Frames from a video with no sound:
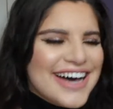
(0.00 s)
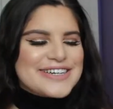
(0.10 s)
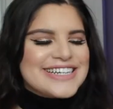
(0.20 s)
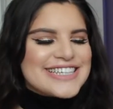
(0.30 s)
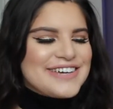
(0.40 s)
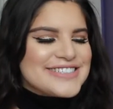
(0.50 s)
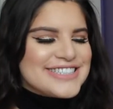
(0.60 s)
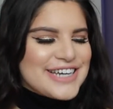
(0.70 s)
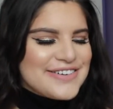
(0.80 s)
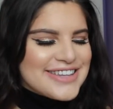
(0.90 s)
product I
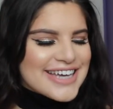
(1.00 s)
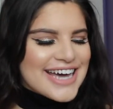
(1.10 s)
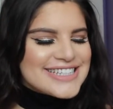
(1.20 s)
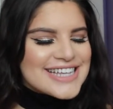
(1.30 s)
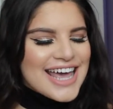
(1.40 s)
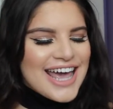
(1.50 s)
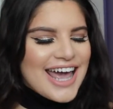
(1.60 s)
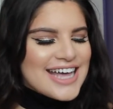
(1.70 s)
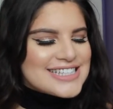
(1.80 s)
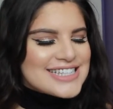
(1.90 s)
want to share with you guys
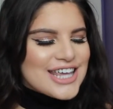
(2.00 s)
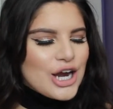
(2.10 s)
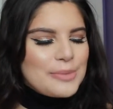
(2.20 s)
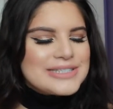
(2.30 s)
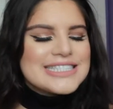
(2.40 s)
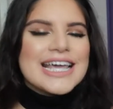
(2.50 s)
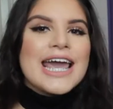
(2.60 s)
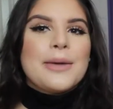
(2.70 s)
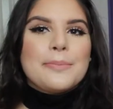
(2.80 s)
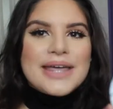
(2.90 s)
is the Urban
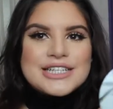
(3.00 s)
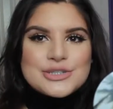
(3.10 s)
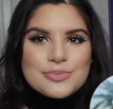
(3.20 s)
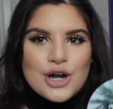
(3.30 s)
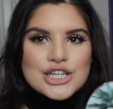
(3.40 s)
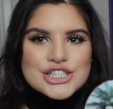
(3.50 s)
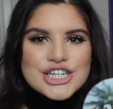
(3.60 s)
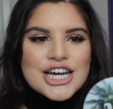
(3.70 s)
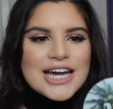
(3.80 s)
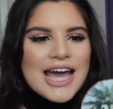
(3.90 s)
Decay Beach
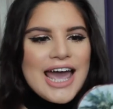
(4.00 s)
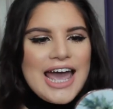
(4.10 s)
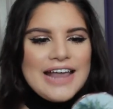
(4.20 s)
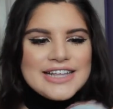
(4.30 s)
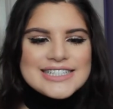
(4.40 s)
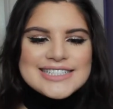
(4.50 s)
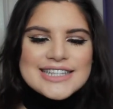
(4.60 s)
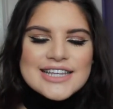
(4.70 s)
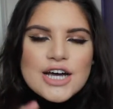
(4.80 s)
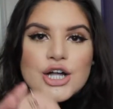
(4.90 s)
Bronzer, and this is
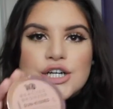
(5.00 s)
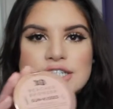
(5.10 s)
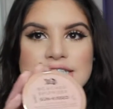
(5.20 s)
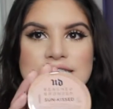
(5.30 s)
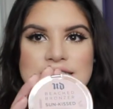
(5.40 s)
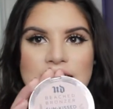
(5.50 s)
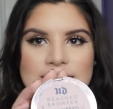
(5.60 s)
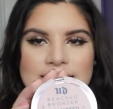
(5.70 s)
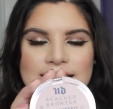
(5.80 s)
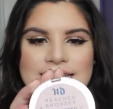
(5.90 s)
in the color
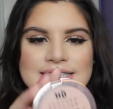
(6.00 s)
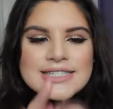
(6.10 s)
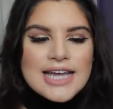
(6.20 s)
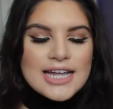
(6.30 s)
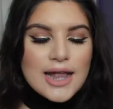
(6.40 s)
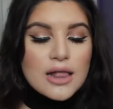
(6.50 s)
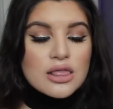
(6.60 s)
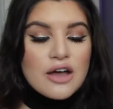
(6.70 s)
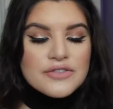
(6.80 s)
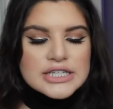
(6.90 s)
Sunkissed, and I
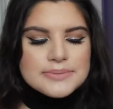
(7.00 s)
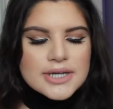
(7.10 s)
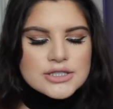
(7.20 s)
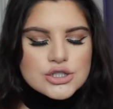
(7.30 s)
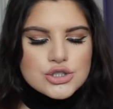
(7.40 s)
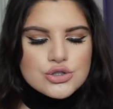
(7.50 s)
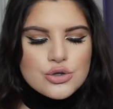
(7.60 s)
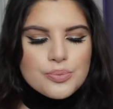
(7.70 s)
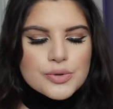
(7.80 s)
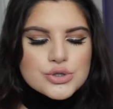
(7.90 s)
love this because it's
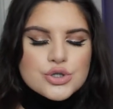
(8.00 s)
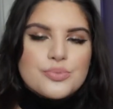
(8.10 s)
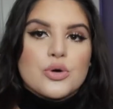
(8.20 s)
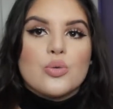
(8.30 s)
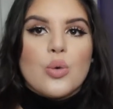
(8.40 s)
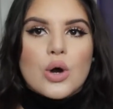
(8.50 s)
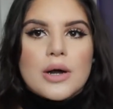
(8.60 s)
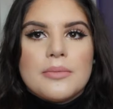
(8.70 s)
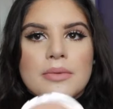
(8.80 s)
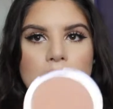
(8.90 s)
super, super
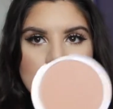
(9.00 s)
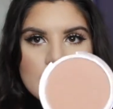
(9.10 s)
warm.